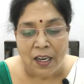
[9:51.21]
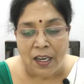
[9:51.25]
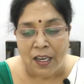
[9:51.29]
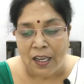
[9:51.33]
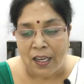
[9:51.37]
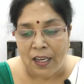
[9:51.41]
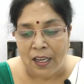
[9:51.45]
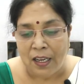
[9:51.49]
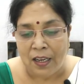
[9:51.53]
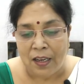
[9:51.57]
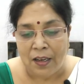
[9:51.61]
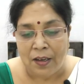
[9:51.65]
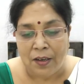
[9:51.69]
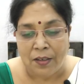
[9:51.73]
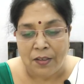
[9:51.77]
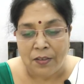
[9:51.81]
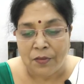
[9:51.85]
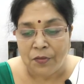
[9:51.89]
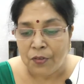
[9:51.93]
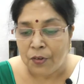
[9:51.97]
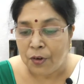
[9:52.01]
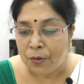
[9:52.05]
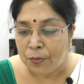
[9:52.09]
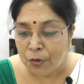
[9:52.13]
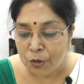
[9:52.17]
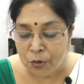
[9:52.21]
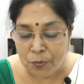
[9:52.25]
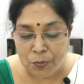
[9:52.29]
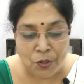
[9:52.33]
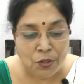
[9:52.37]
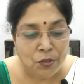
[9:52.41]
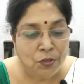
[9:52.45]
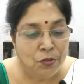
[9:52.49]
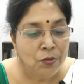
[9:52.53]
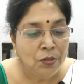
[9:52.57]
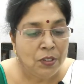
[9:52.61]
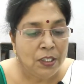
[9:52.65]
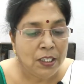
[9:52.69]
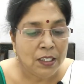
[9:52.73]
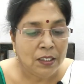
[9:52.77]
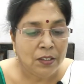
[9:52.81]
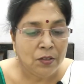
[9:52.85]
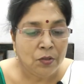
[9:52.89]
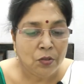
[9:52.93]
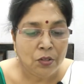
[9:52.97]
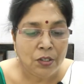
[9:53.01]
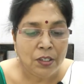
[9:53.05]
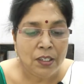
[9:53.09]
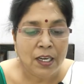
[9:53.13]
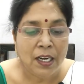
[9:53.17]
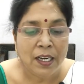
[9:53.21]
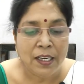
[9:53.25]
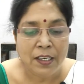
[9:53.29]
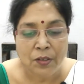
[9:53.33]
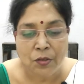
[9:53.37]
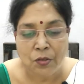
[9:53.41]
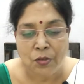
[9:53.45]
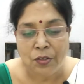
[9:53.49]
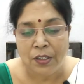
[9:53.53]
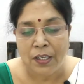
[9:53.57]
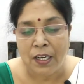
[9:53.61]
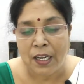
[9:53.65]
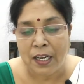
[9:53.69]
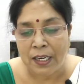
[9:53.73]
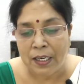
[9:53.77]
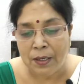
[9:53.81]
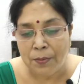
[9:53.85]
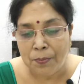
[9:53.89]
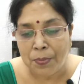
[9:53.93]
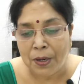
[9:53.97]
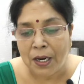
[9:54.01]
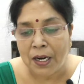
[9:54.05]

From Romeo Juliet, good night,